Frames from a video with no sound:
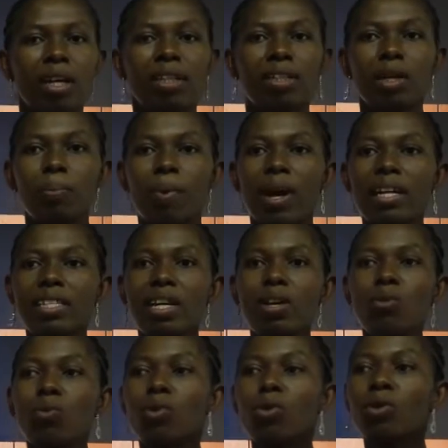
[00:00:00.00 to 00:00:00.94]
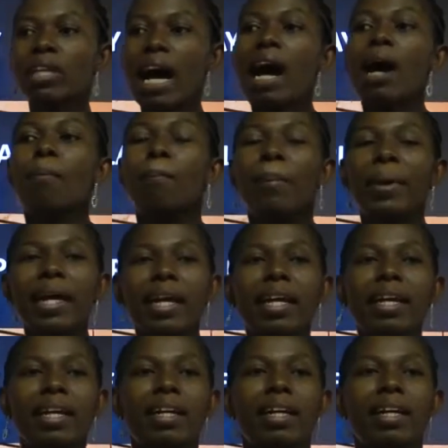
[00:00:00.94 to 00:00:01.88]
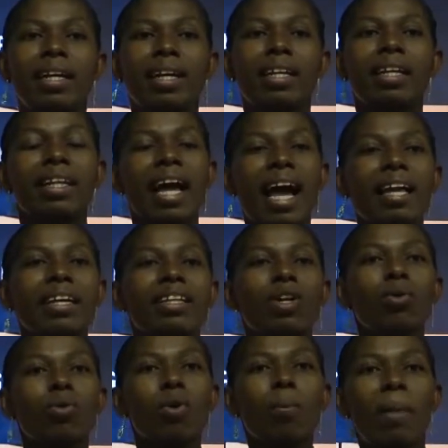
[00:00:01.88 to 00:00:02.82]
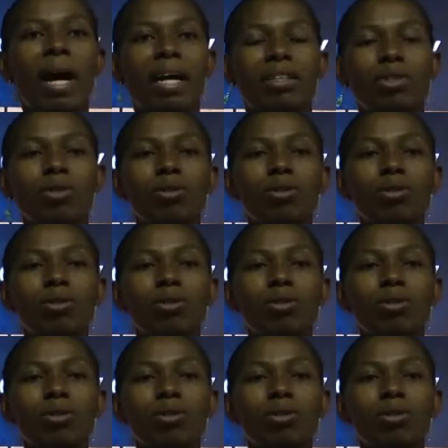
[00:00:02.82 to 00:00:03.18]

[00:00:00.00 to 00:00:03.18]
the person will now be like the woman.